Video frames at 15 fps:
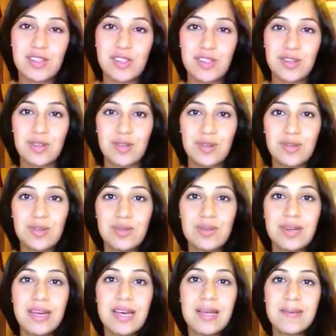to
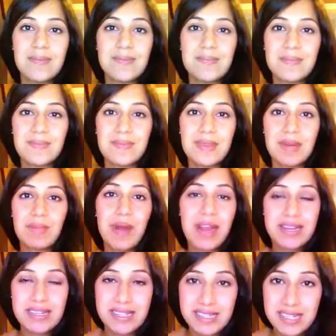
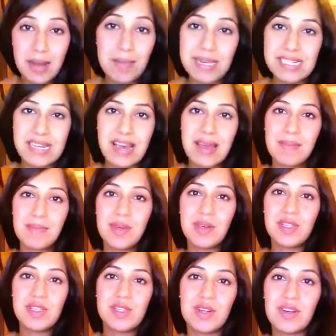practice tummy time. You
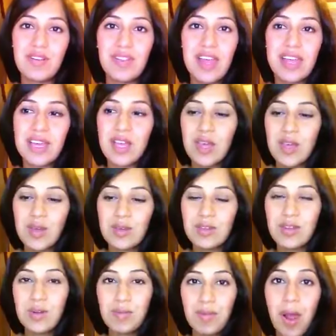can sort of like,
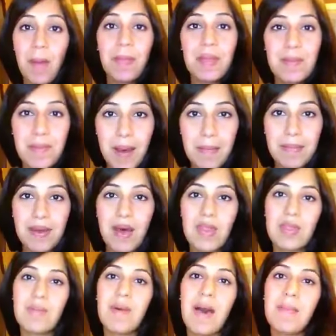prop them up on
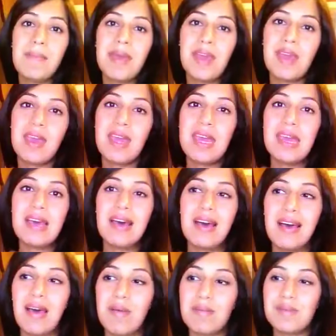the Boppy.
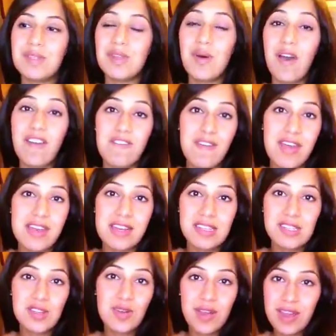So I find
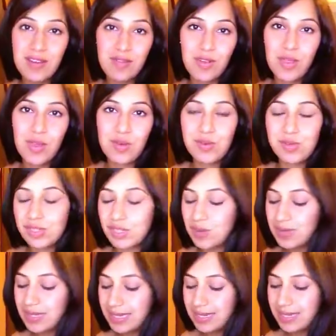it's great for those
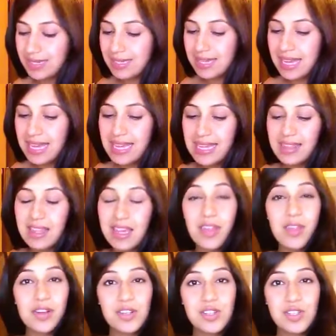uses. The
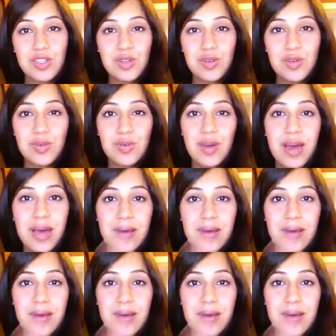other two